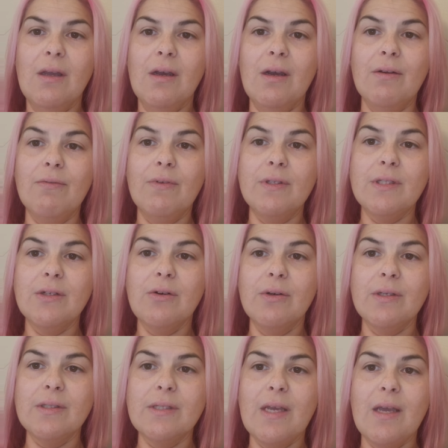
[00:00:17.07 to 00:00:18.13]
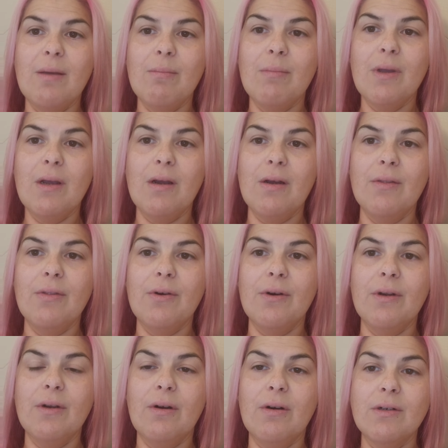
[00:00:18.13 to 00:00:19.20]
On physical exam,
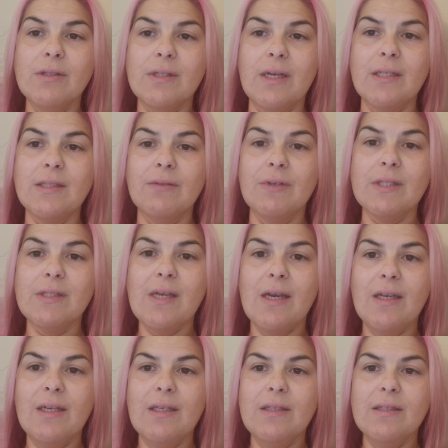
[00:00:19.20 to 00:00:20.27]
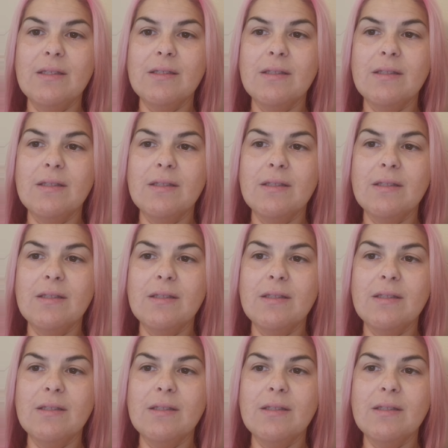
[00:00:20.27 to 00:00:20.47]
there are signs of ascites.